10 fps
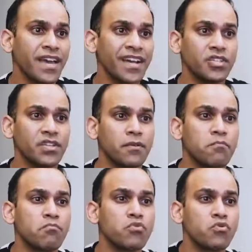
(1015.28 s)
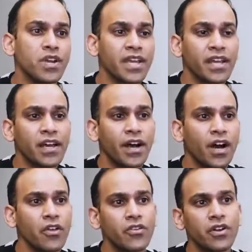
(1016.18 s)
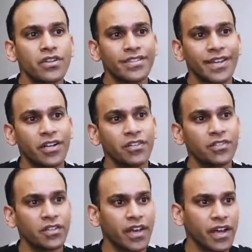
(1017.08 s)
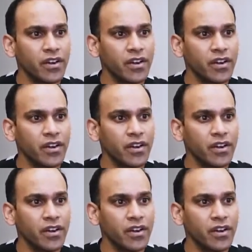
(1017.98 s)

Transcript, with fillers: may actually bring other cells to the